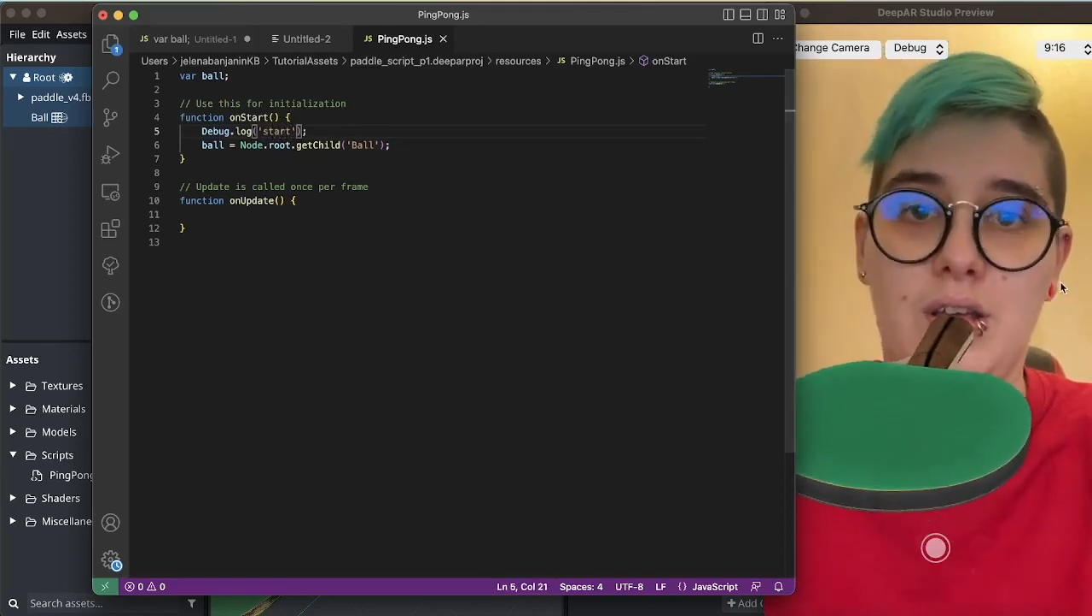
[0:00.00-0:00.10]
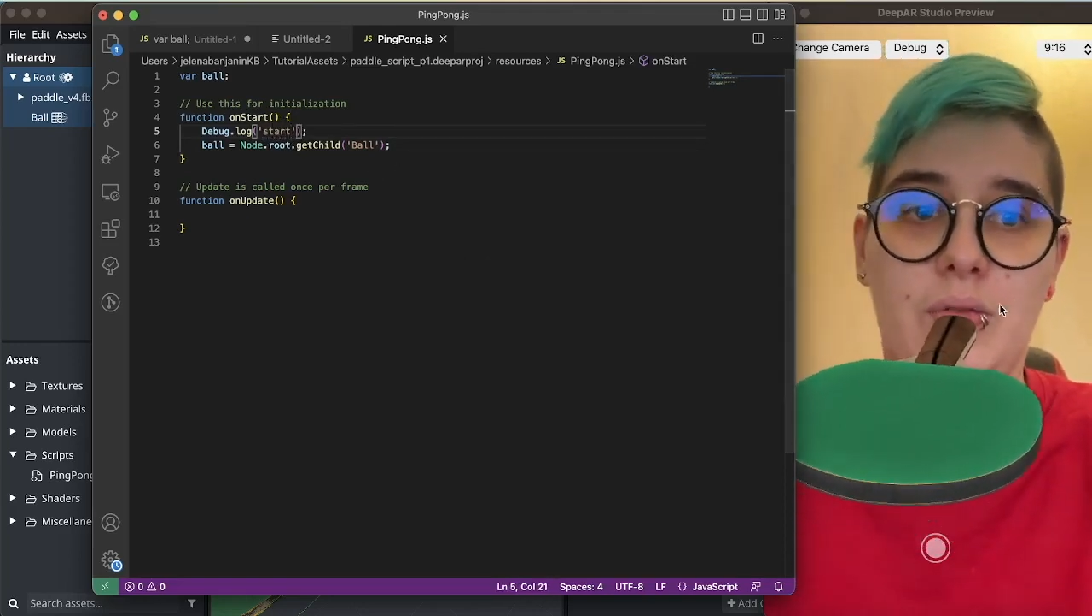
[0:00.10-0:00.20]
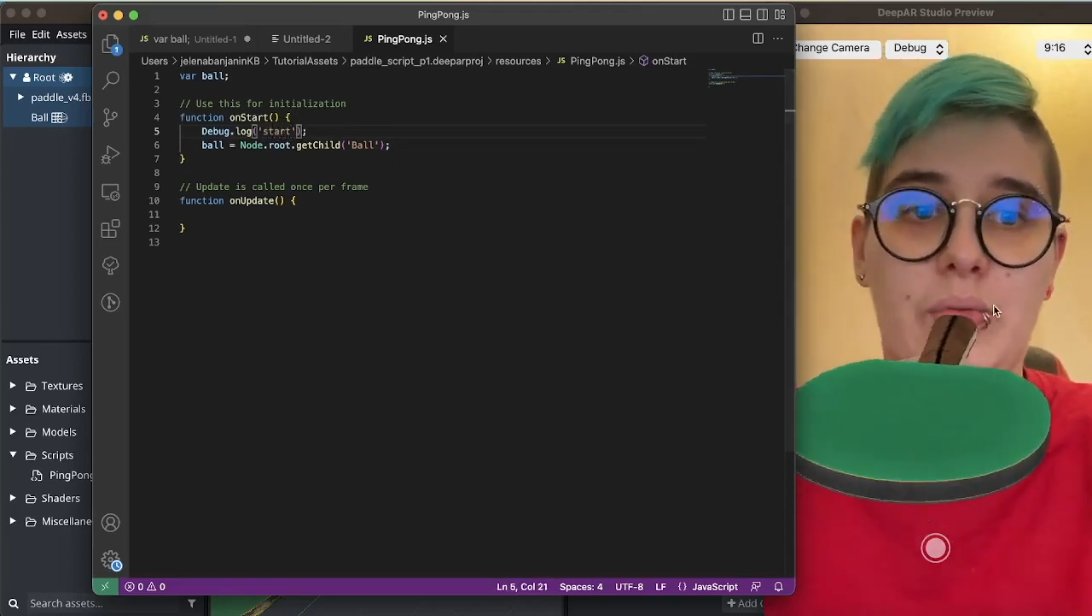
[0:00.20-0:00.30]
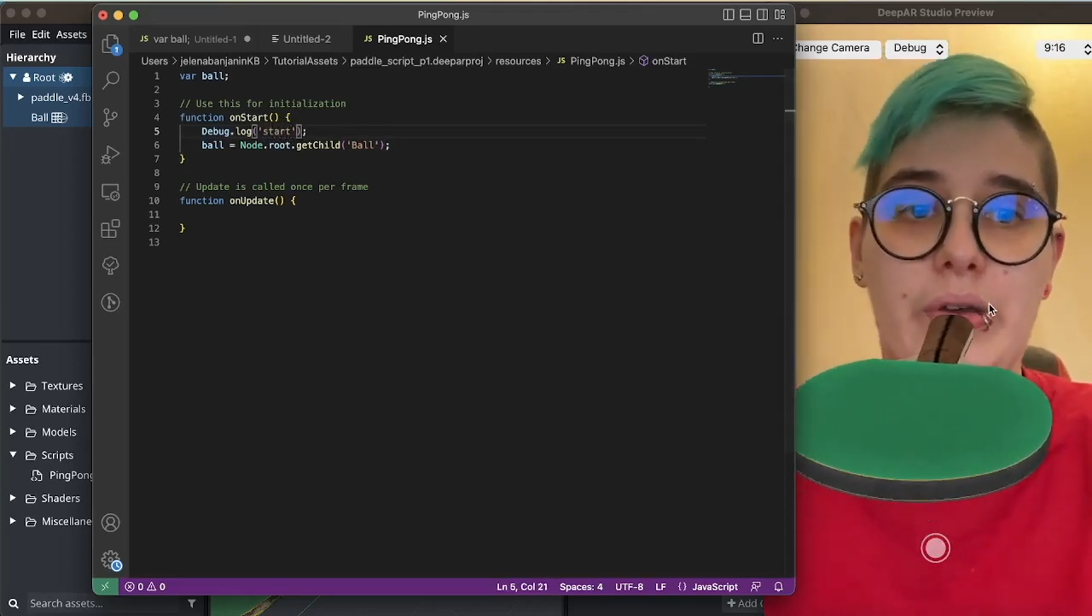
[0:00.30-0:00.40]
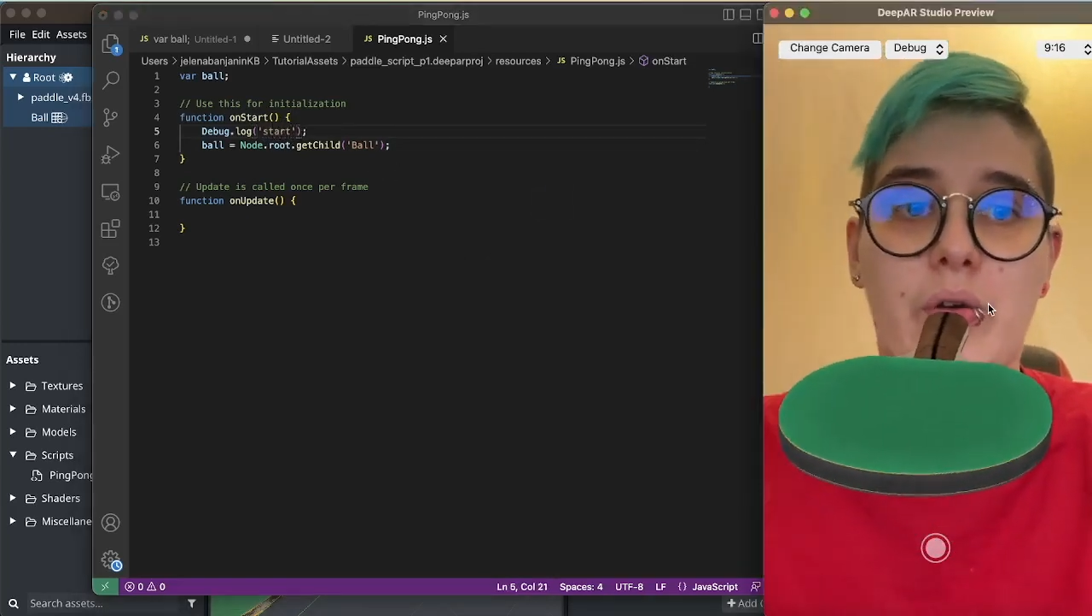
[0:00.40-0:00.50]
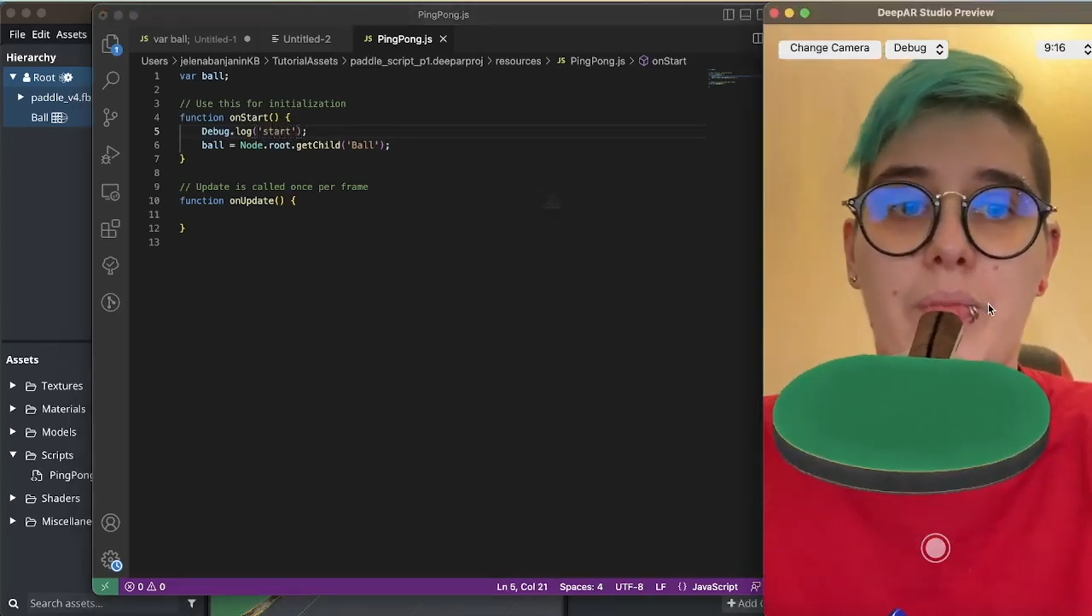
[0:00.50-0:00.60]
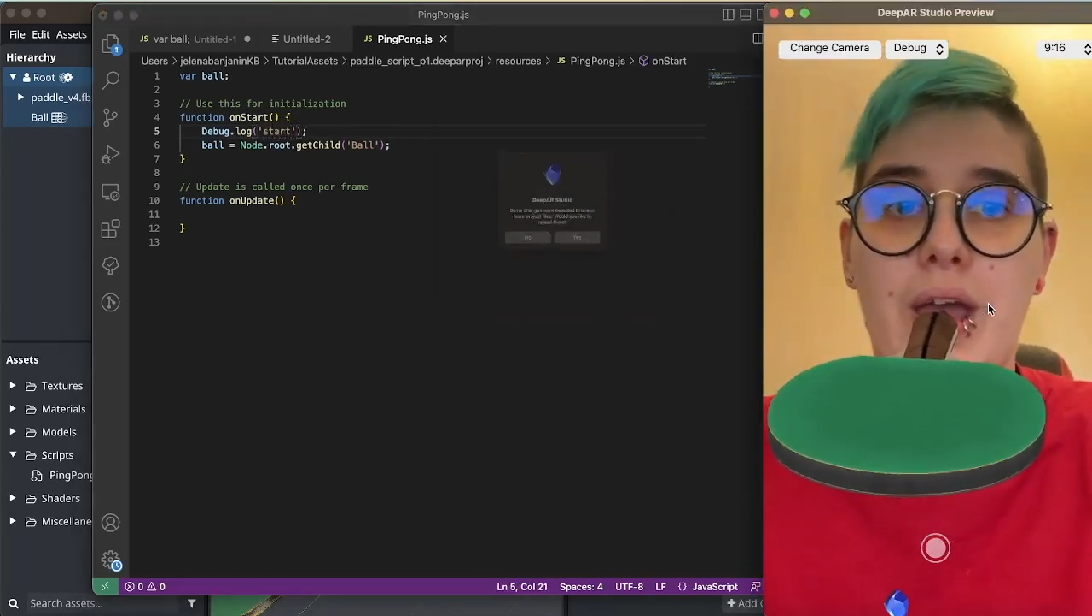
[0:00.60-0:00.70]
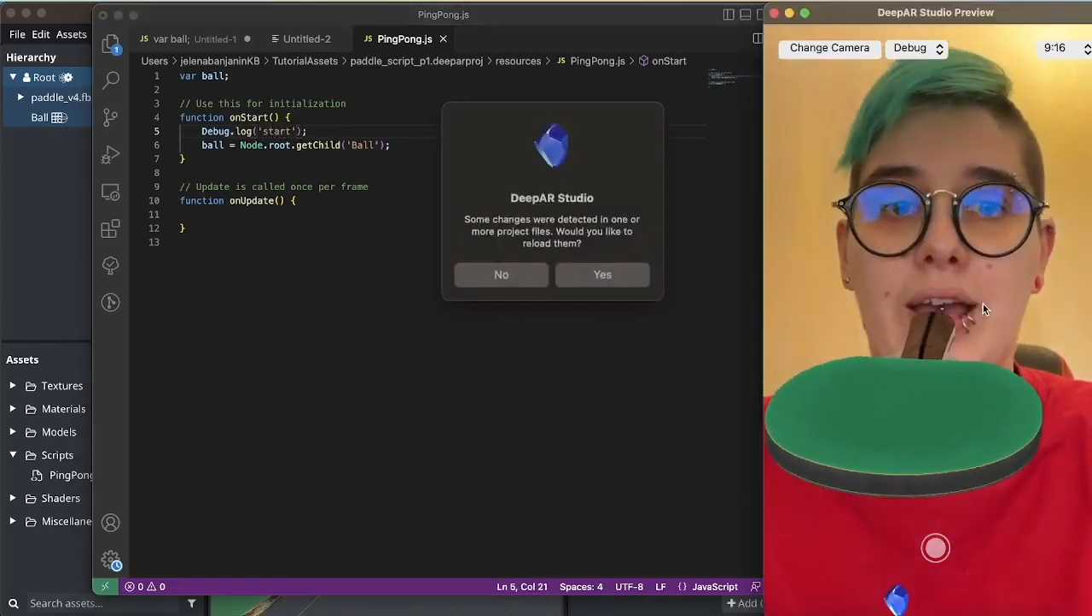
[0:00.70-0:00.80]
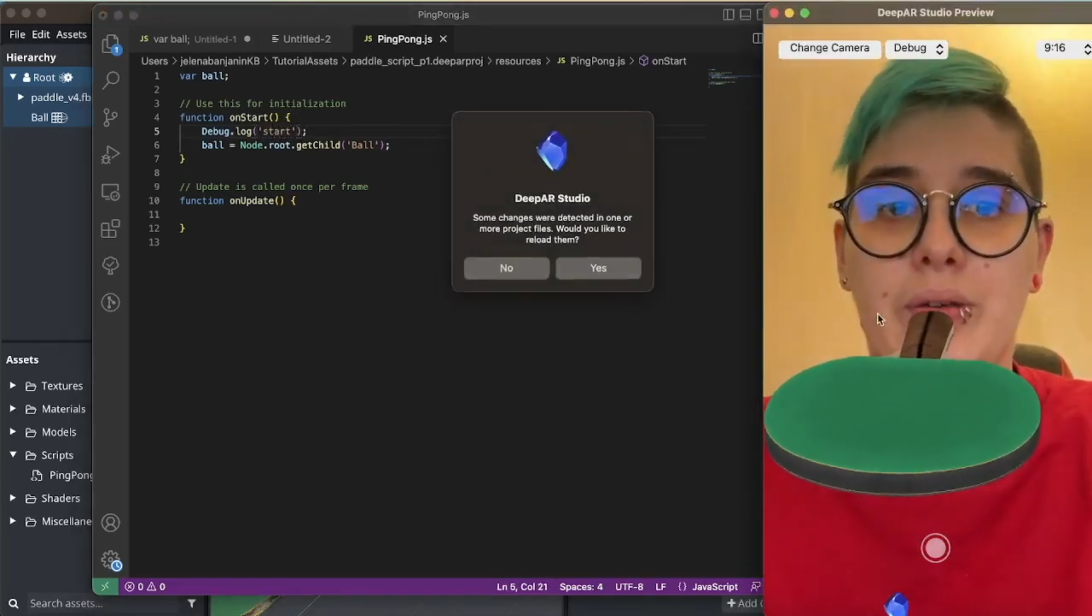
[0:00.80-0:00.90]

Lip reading: When we go back,